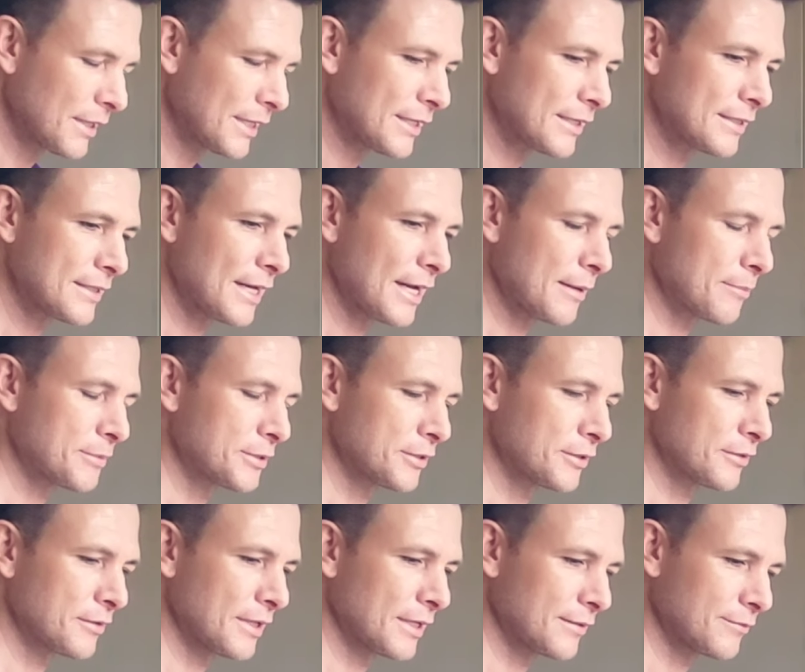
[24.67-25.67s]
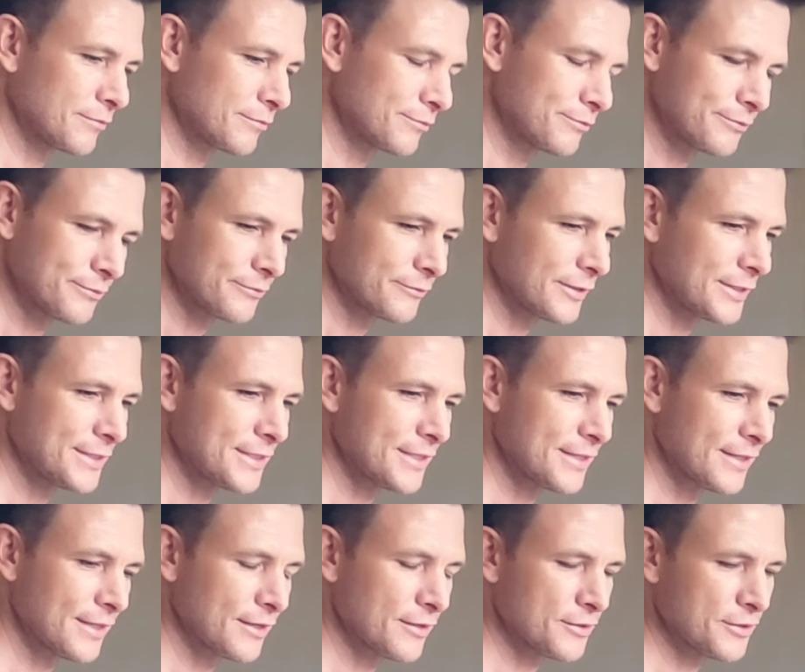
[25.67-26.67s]
mic adapter that fits
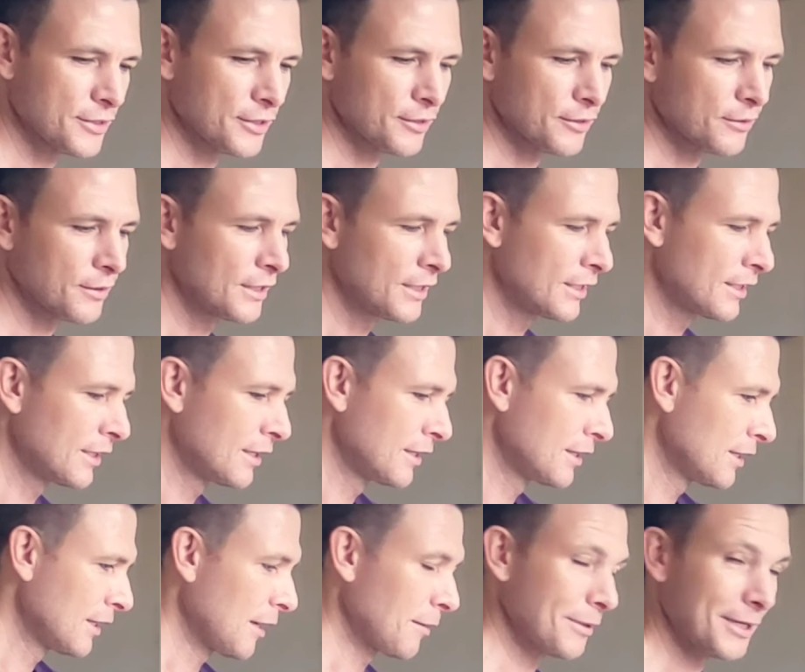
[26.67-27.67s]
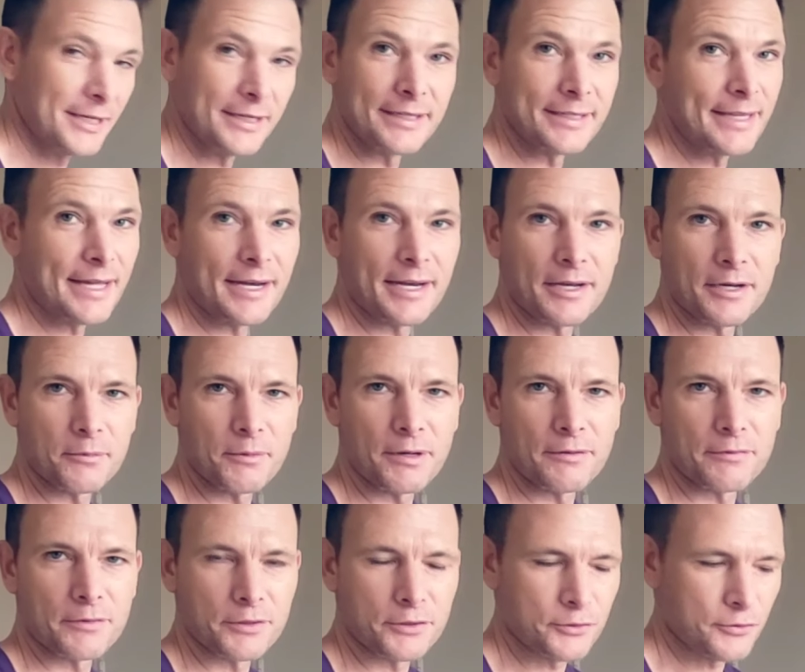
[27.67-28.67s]
in there, so I'm going to need that anyway
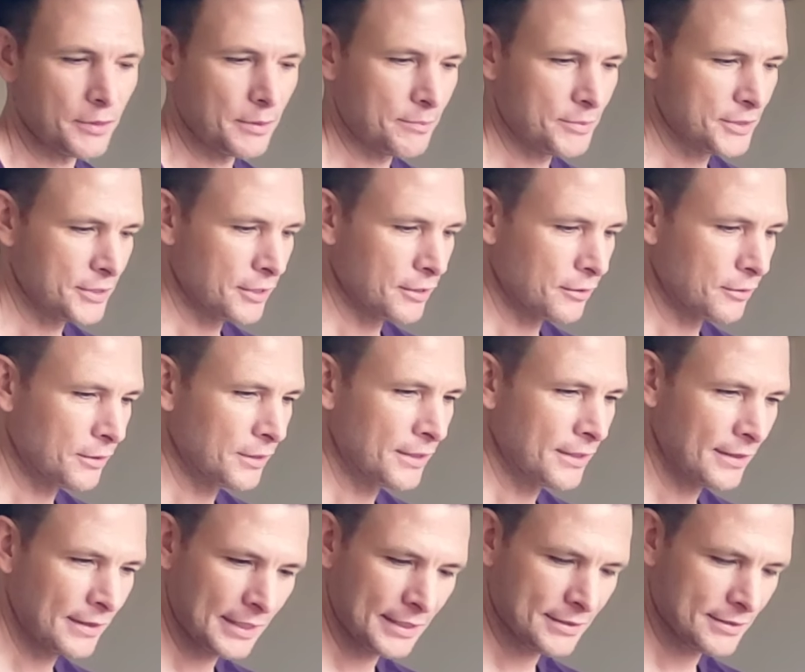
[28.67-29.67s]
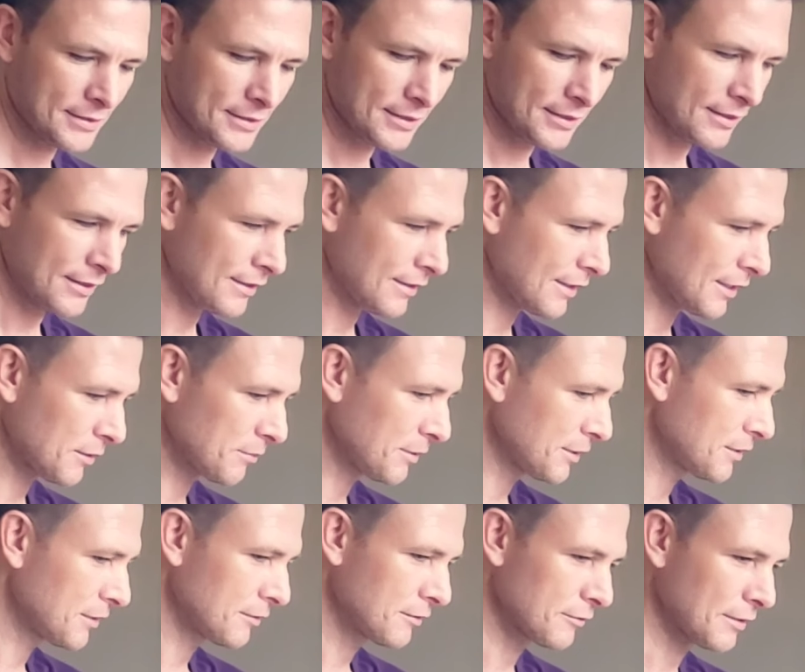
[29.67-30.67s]
for the trip, so that'll
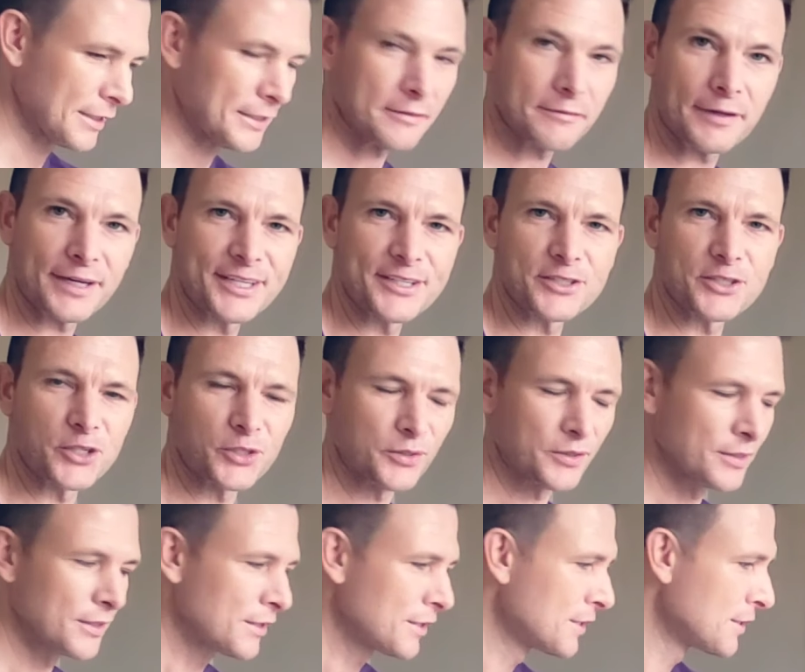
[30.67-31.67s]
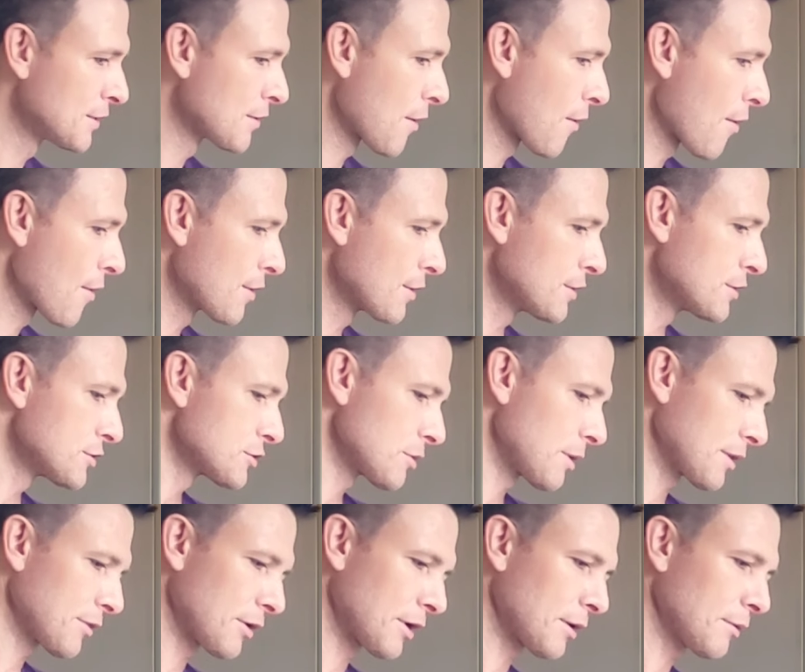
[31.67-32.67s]
be rectified soon. So
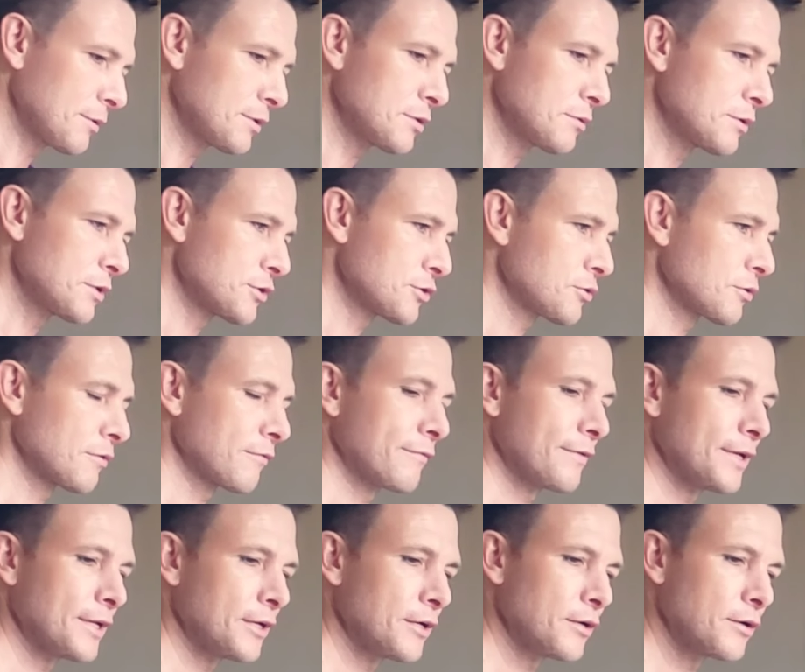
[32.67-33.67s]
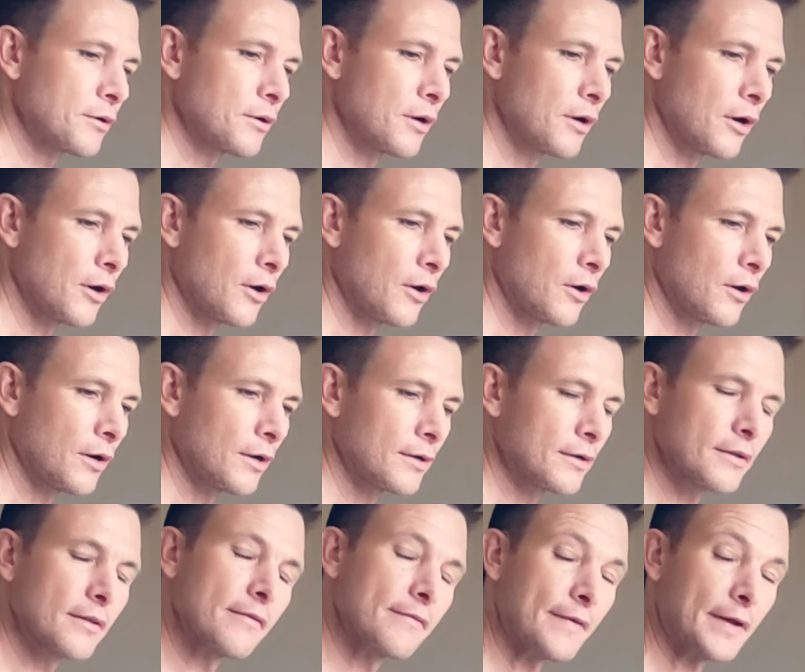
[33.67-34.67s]
I thought I would do a short video
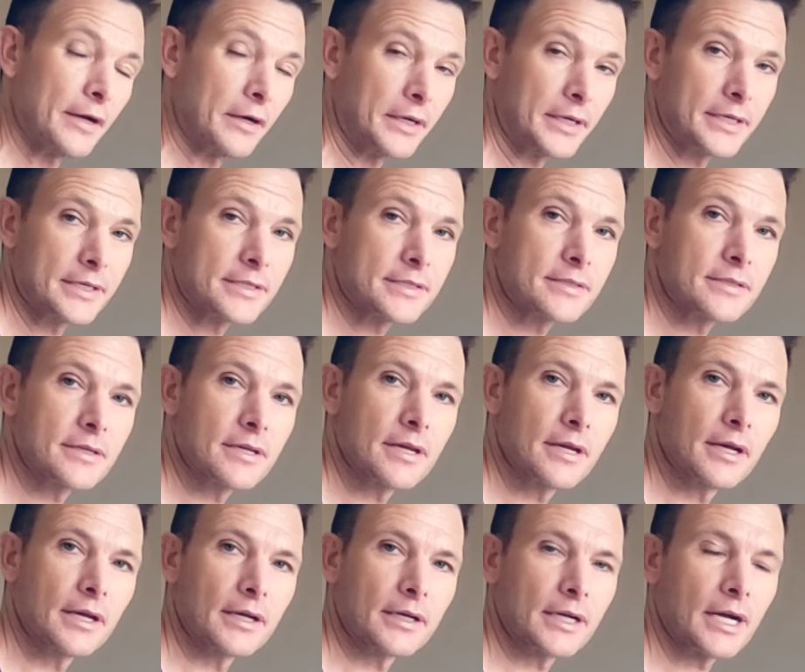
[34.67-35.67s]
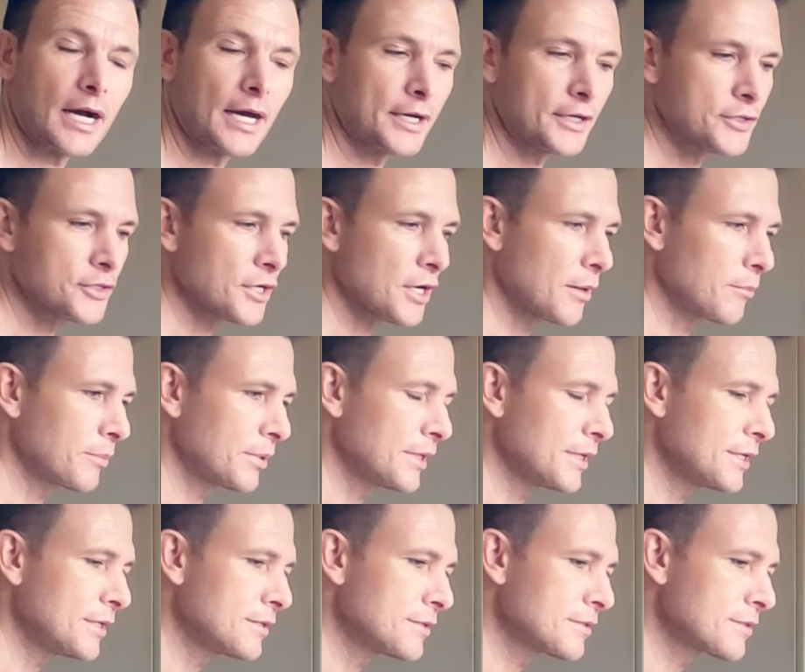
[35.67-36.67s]
on the various cottage
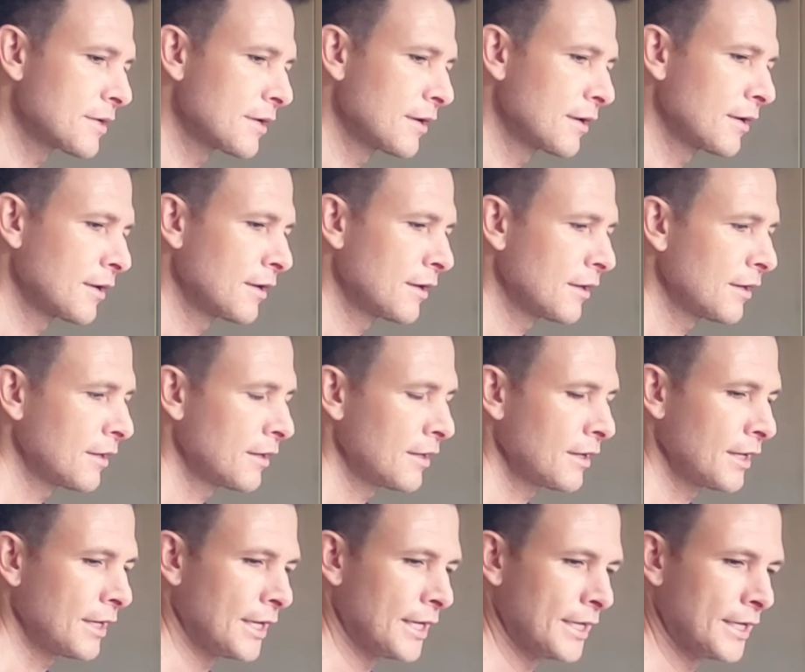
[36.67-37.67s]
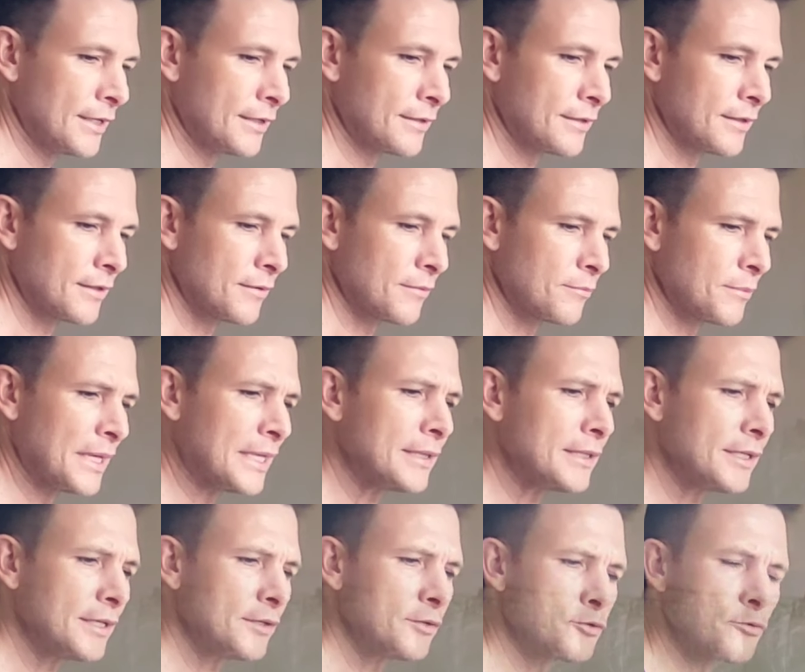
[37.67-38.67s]
companies and
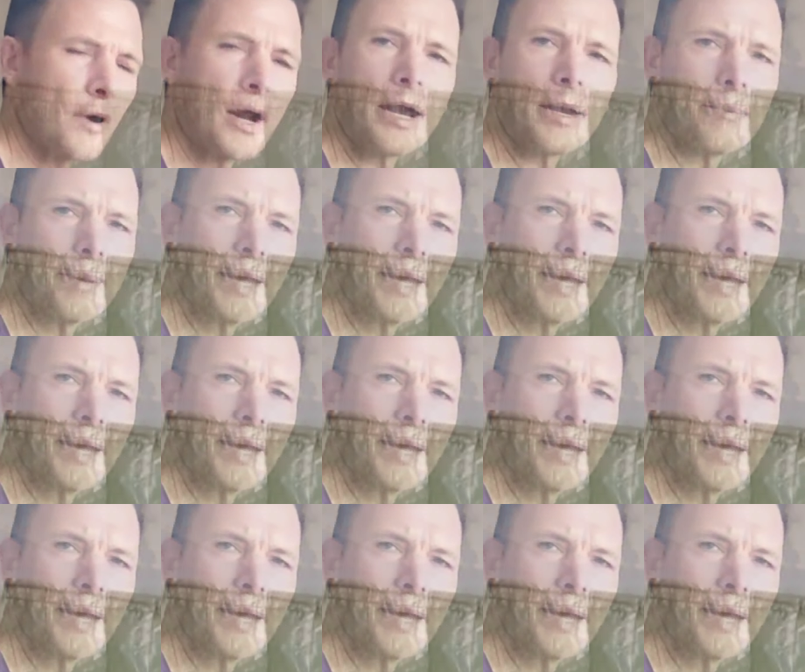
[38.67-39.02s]
mainly dry